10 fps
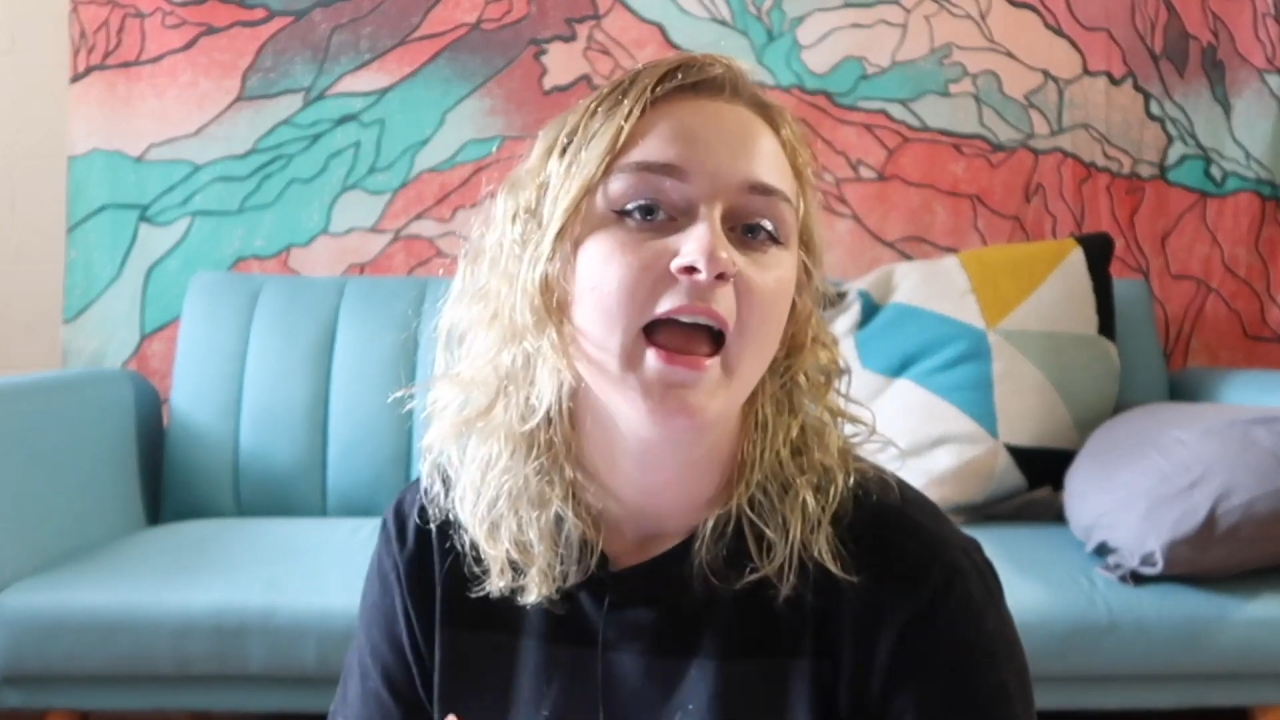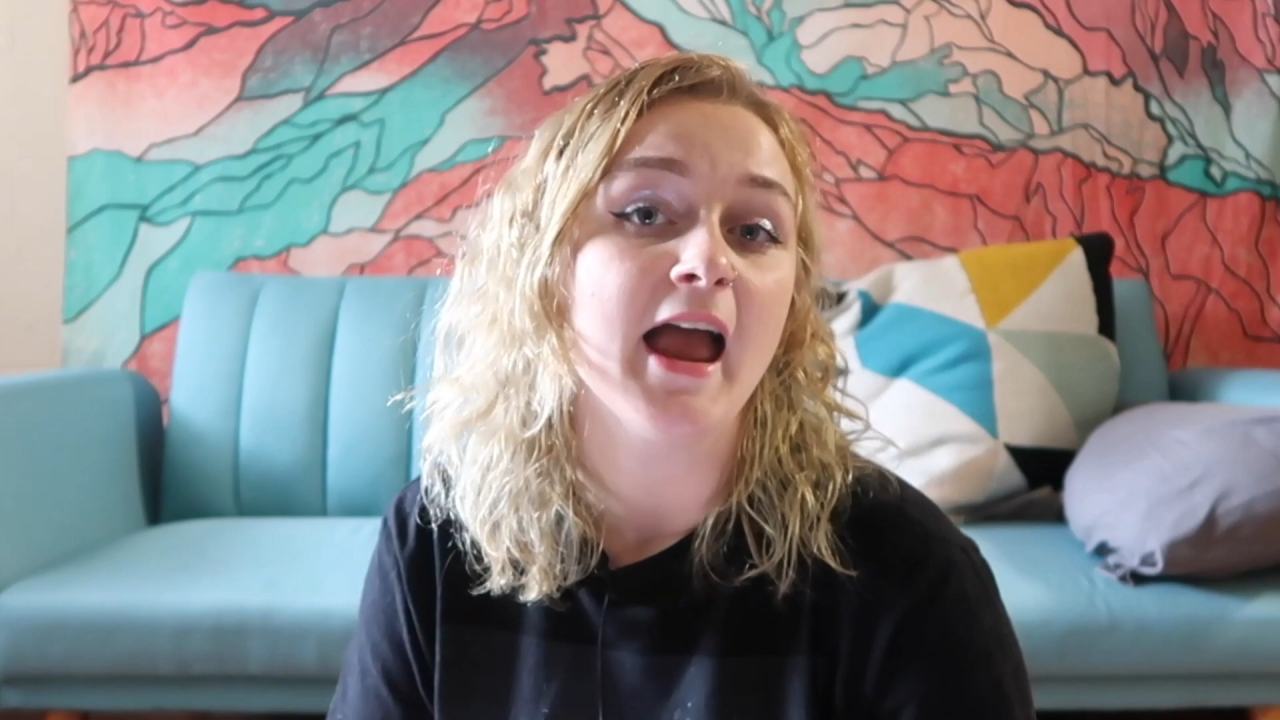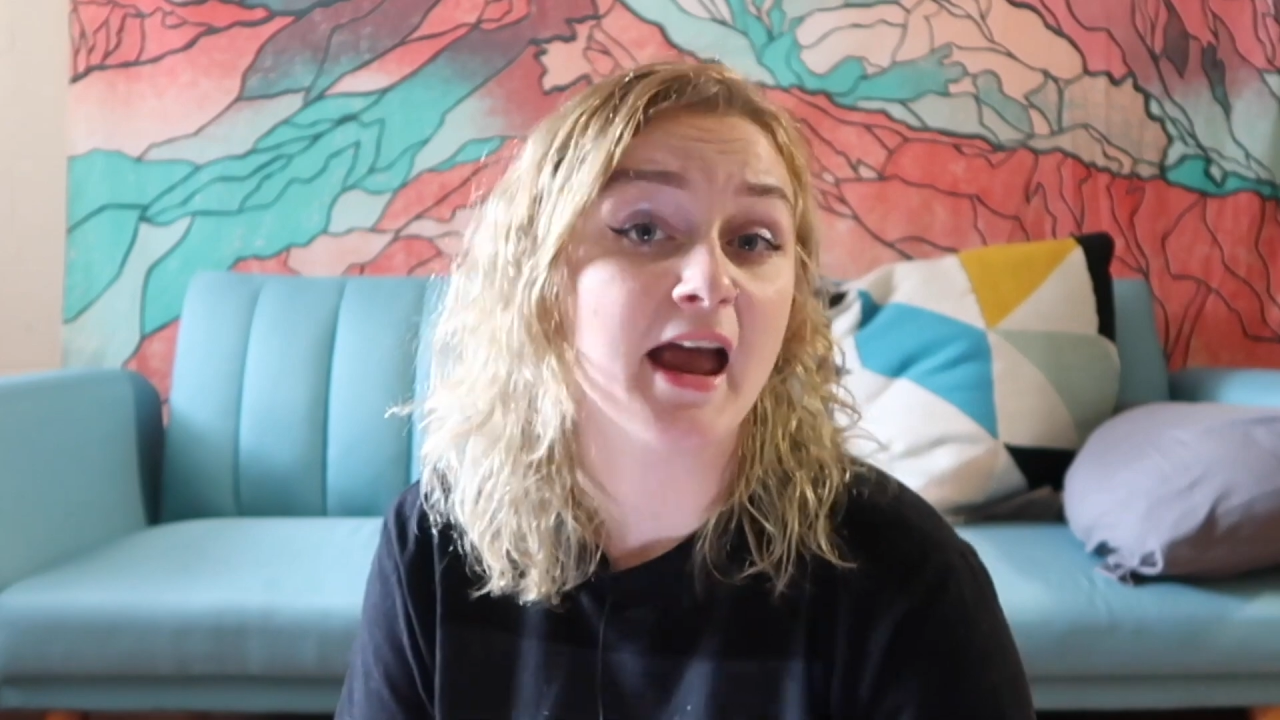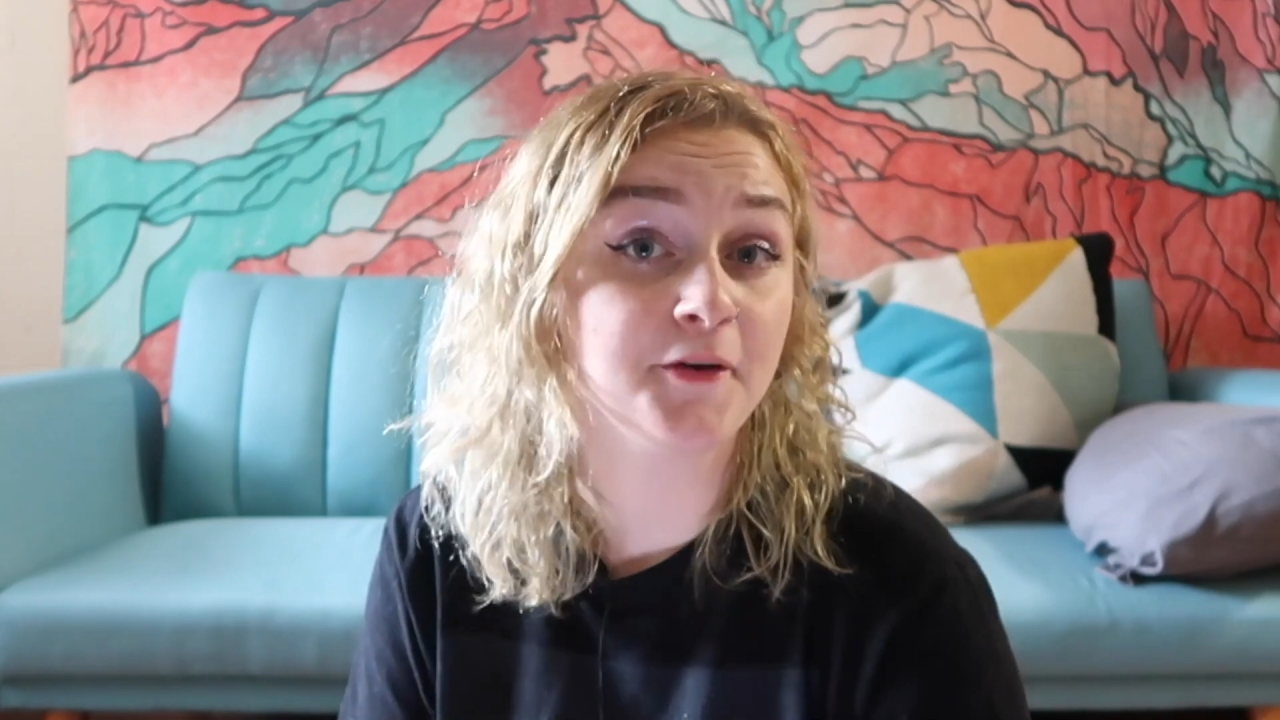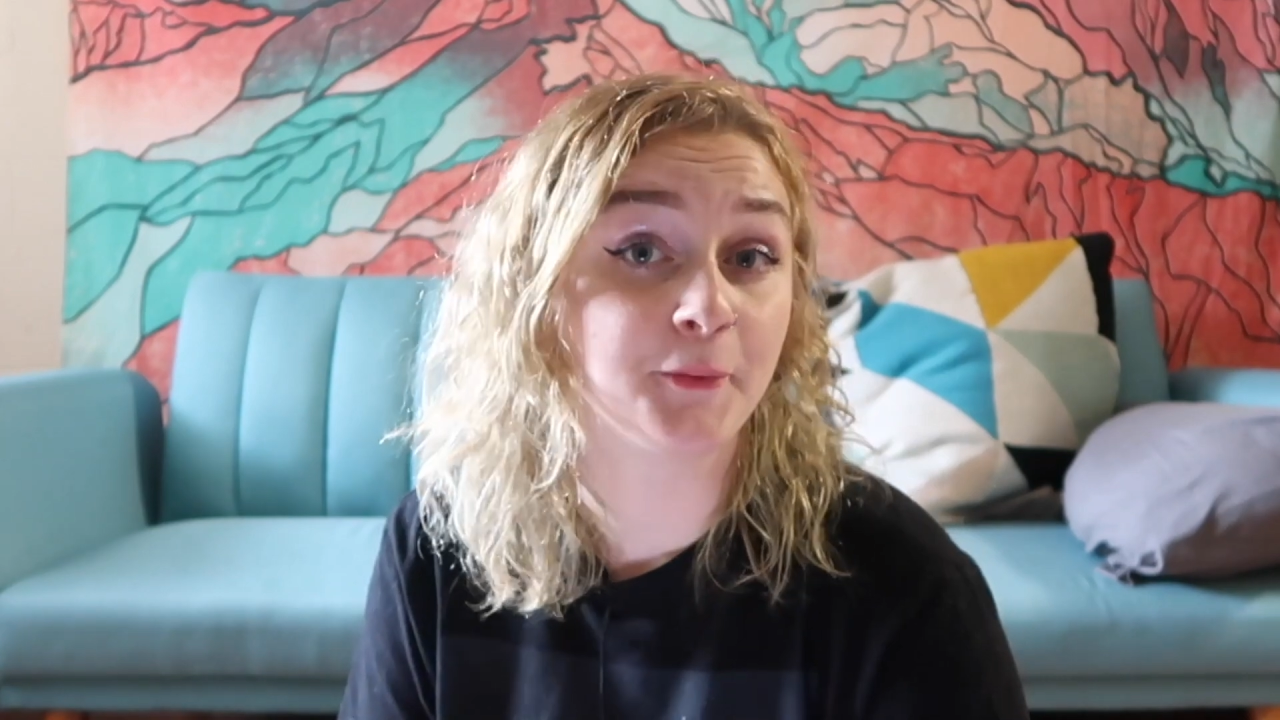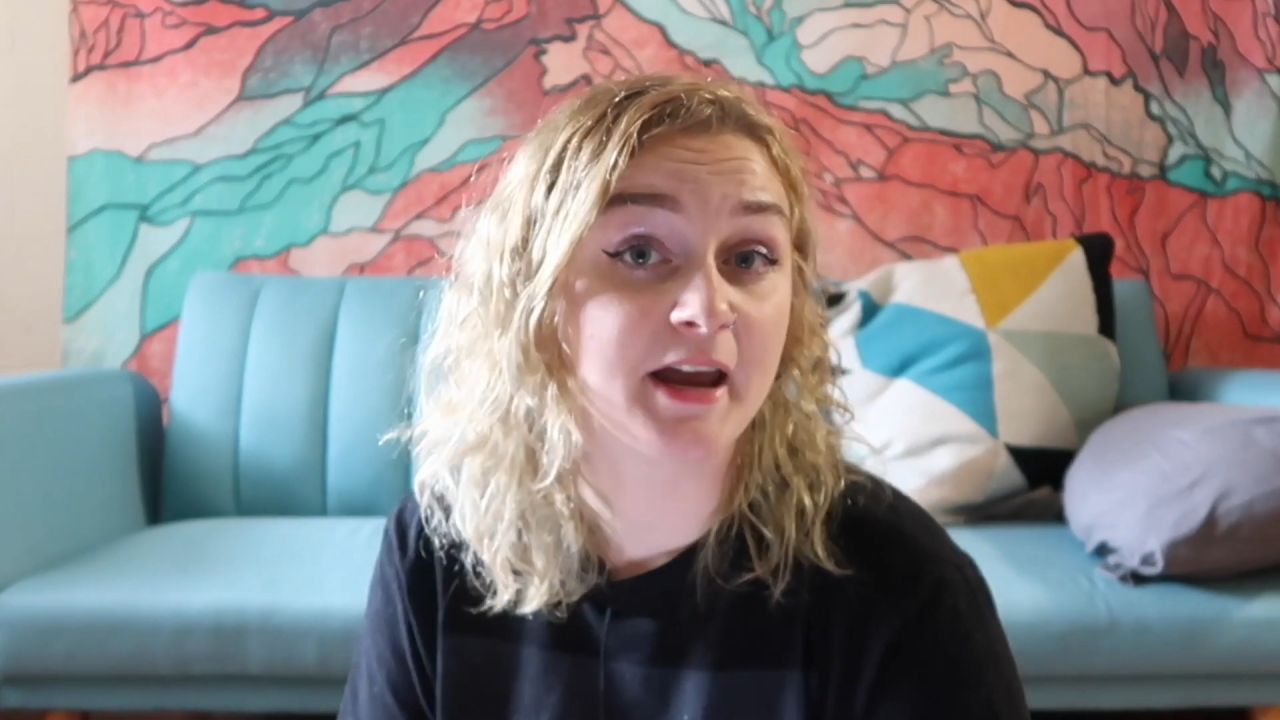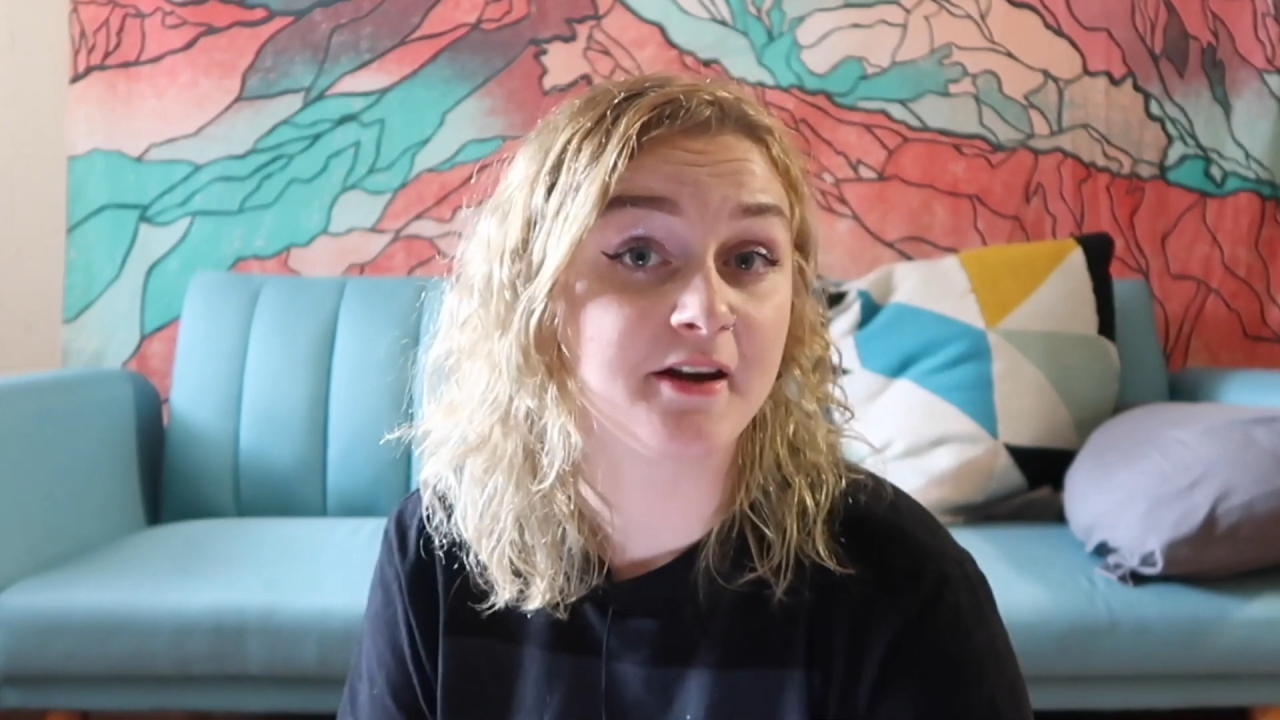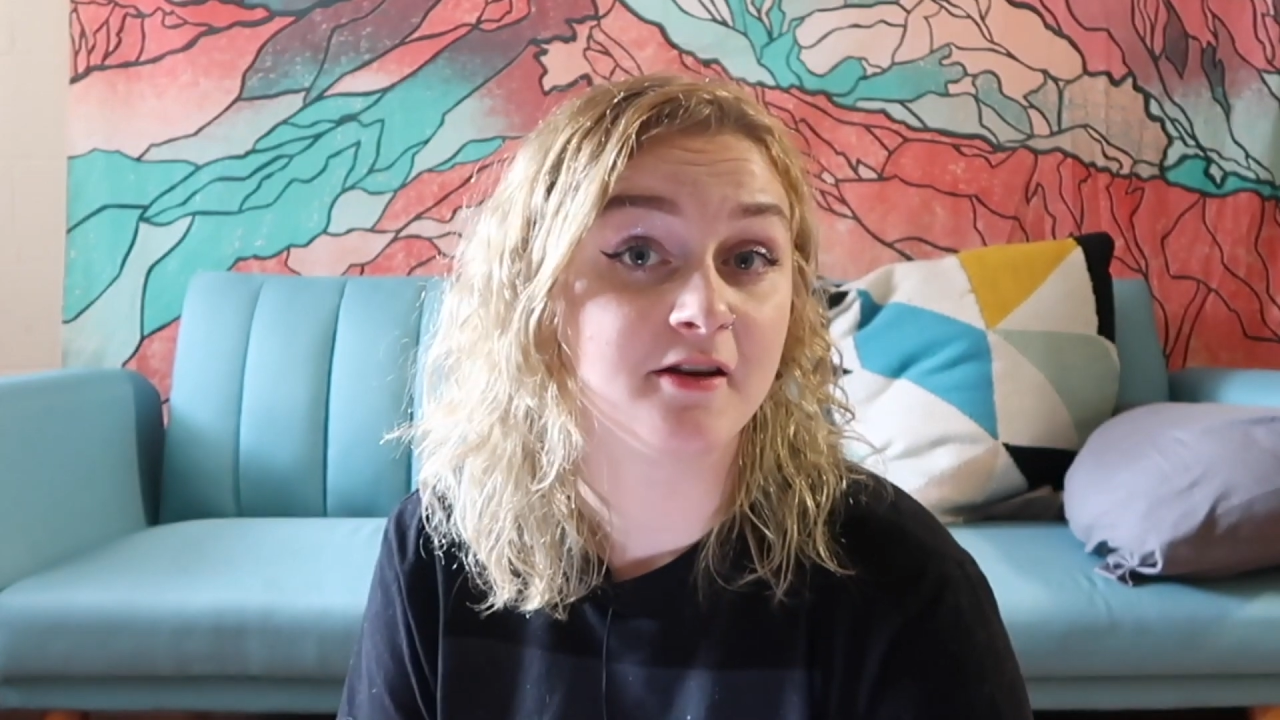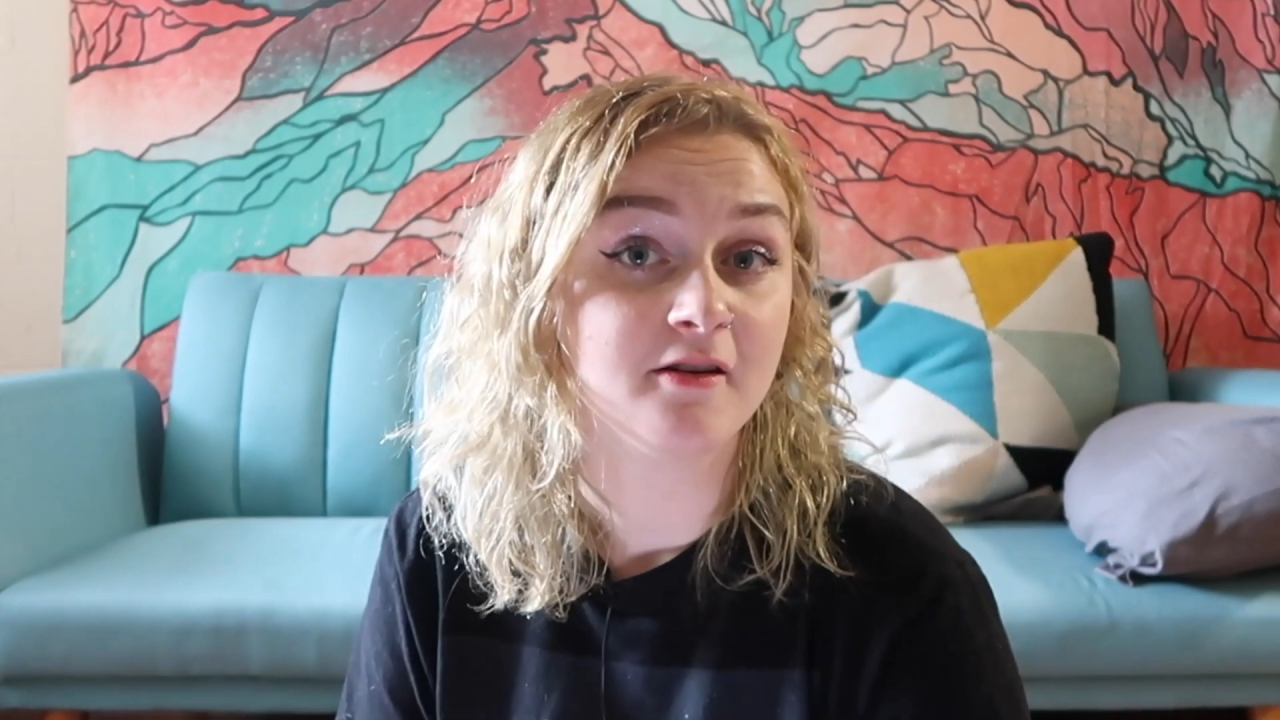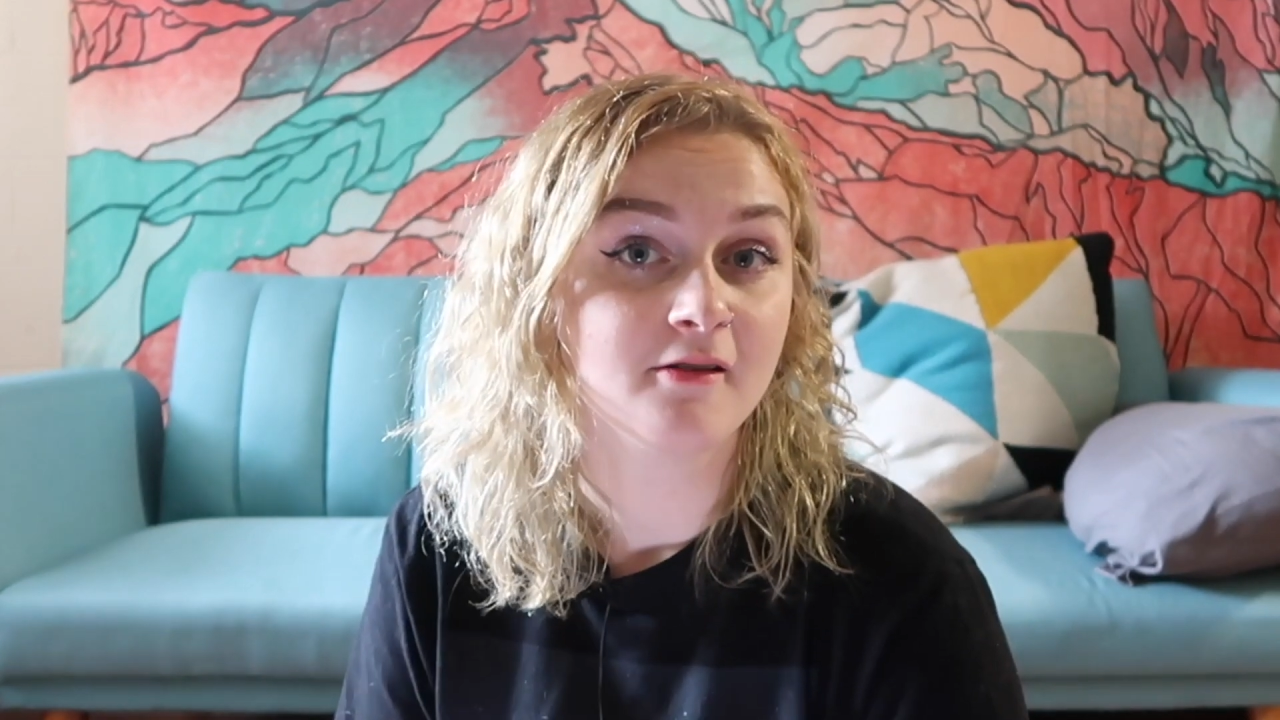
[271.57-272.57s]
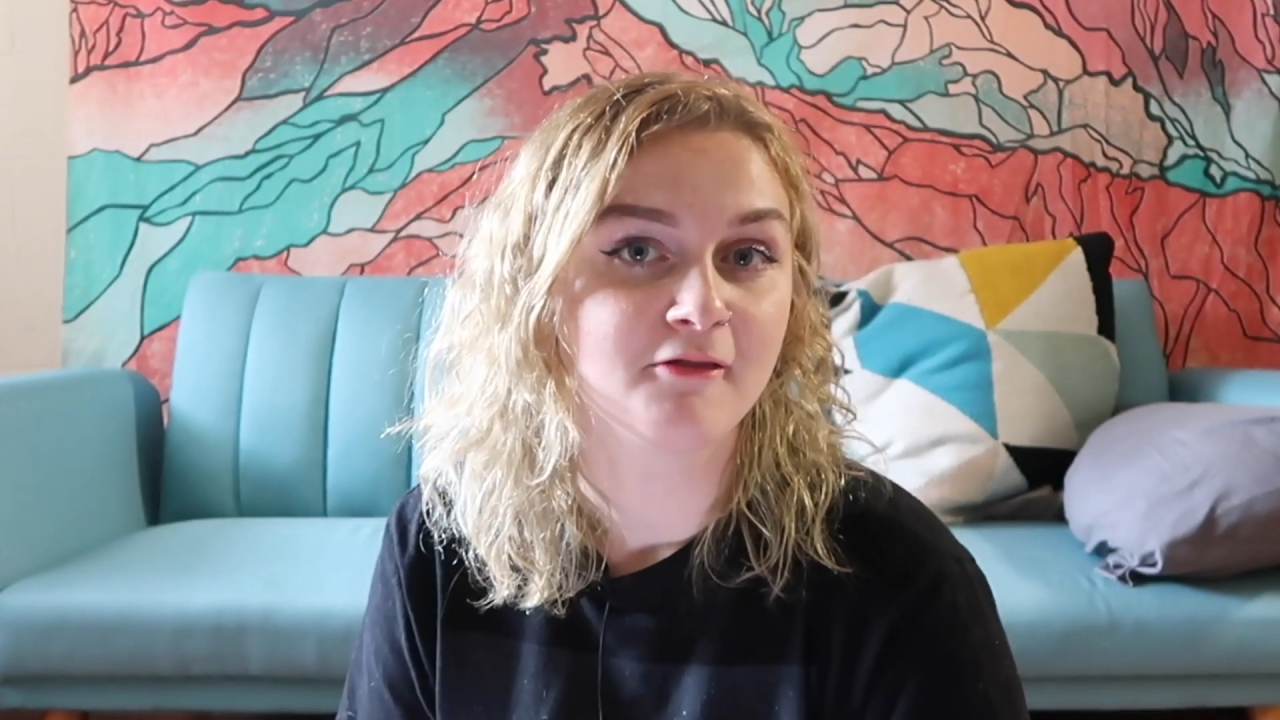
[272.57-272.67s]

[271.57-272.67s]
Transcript: Edwin,